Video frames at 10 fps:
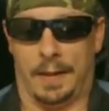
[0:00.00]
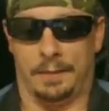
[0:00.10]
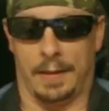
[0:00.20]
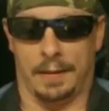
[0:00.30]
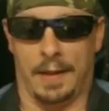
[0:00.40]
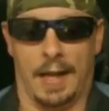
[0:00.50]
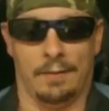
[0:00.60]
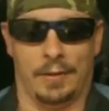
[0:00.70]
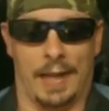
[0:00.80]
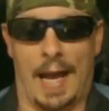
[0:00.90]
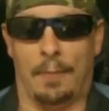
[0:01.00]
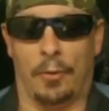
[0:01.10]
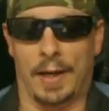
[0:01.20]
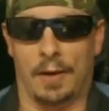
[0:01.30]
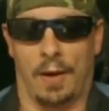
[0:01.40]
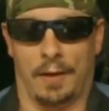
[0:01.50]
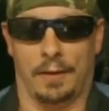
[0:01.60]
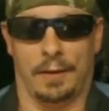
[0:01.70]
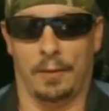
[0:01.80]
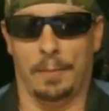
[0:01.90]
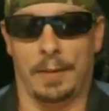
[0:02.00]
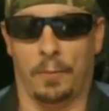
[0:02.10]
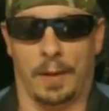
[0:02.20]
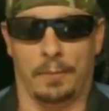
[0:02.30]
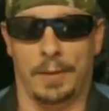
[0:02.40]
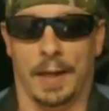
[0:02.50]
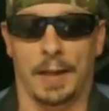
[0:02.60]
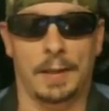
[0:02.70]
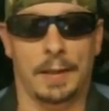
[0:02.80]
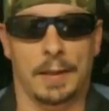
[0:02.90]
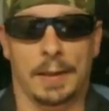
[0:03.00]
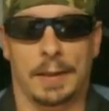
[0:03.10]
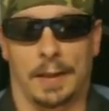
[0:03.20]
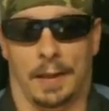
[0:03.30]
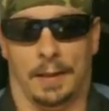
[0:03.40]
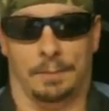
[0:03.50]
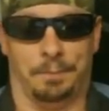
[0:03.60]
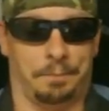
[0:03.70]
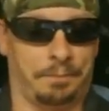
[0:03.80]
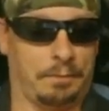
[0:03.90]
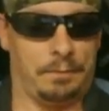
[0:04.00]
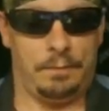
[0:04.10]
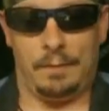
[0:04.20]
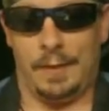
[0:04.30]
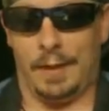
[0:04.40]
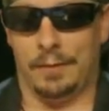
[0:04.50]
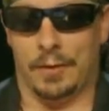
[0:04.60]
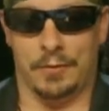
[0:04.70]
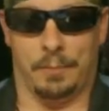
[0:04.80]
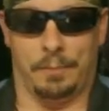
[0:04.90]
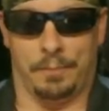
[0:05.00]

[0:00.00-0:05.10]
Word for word: and then kind of elaborate on it a little bit when I'm done. Um, there's